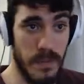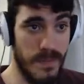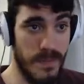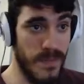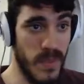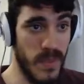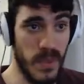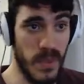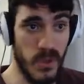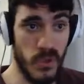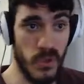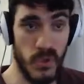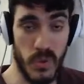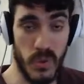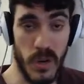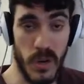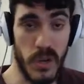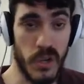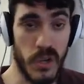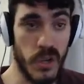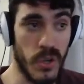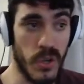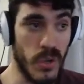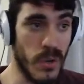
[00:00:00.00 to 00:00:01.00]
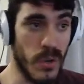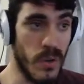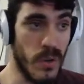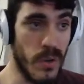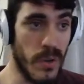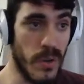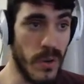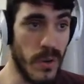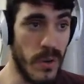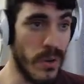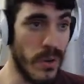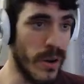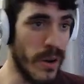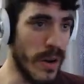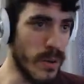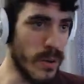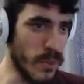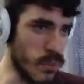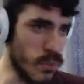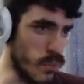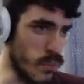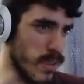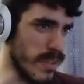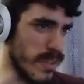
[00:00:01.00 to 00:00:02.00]
the structure or how
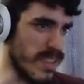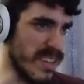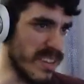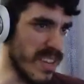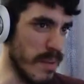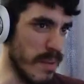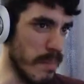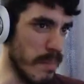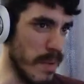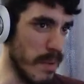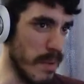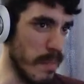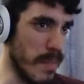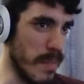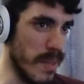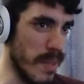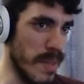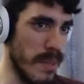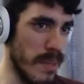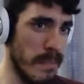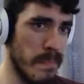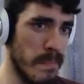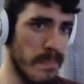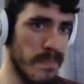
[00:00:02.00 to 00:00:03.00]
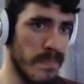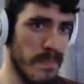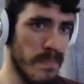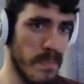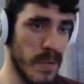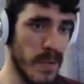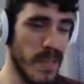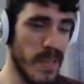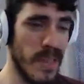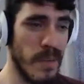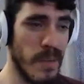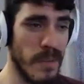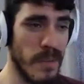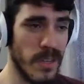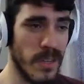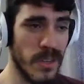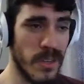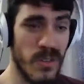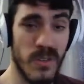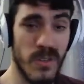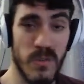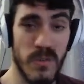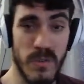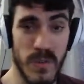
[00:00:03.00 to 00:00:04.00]
twisty it might be. But let me
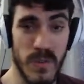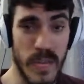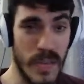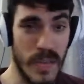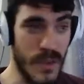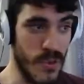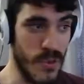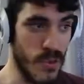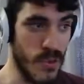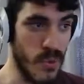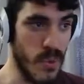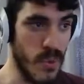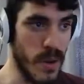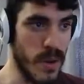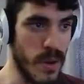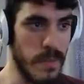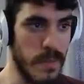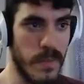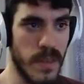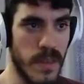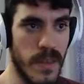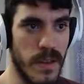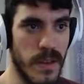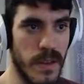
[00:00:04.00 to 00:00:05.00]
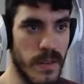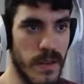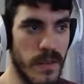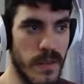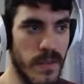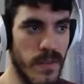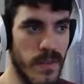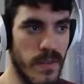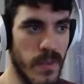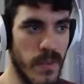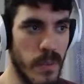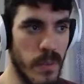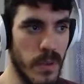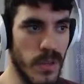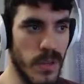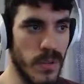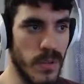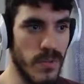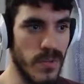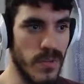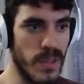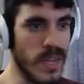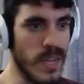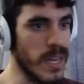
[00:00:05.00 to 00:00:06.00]
just take you through it from what you've
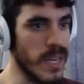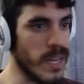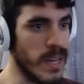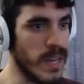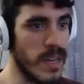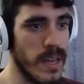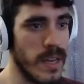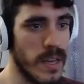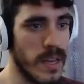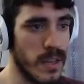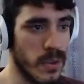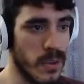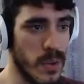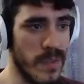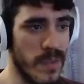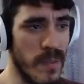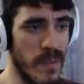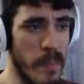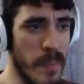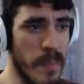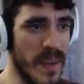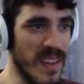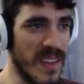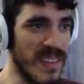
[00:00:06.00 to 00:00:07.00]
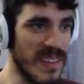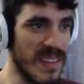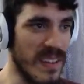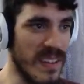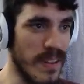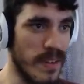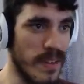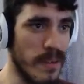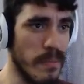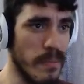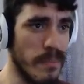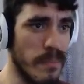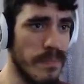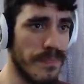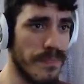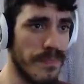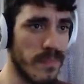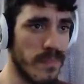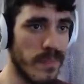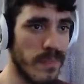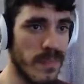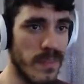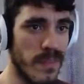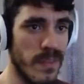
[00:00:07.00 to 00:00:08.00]
seen. So we have the base here.
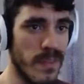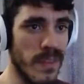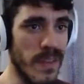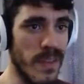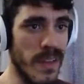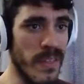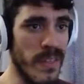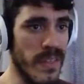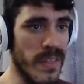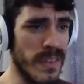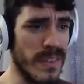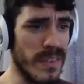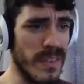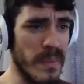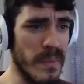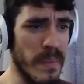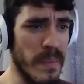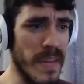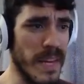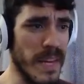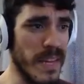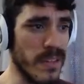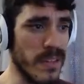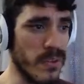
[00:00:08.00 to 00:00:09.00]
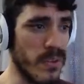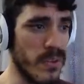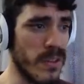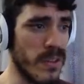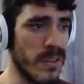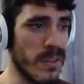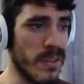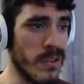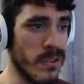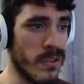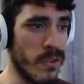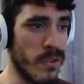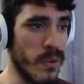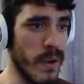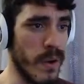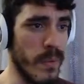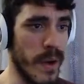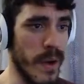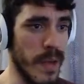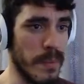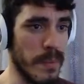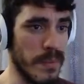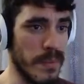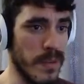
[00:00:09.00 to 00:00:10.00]
This is the main entrance. There's 3
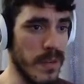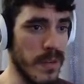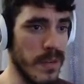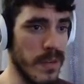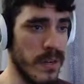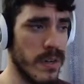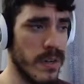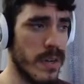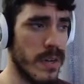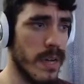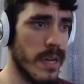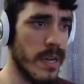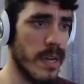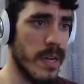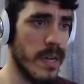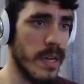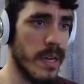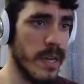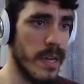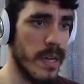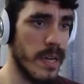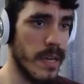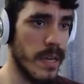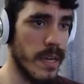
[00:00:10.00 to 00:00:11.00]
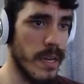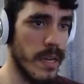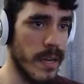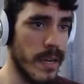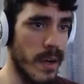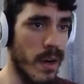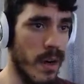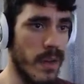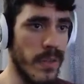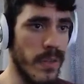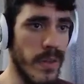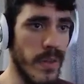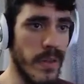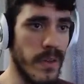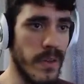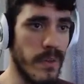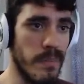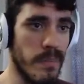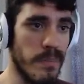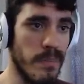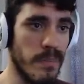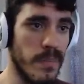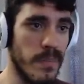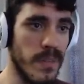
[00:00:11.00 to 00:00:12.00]
ramps here. All the other
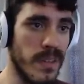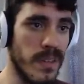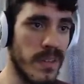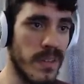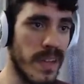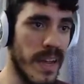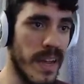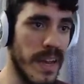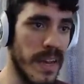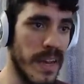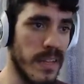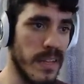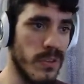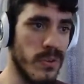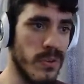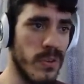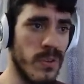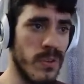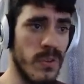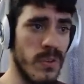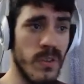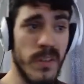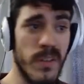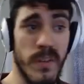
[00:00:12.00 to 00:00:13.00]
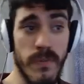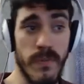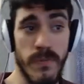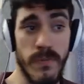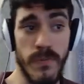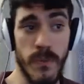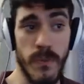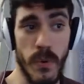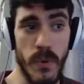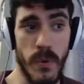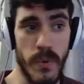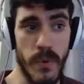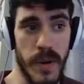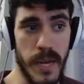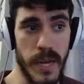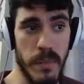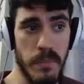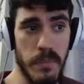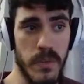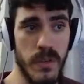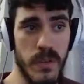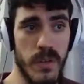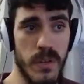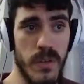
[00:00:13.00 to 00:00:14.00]
side entrances have 4
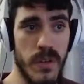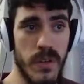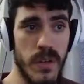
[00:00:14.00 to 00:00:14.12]
ramps.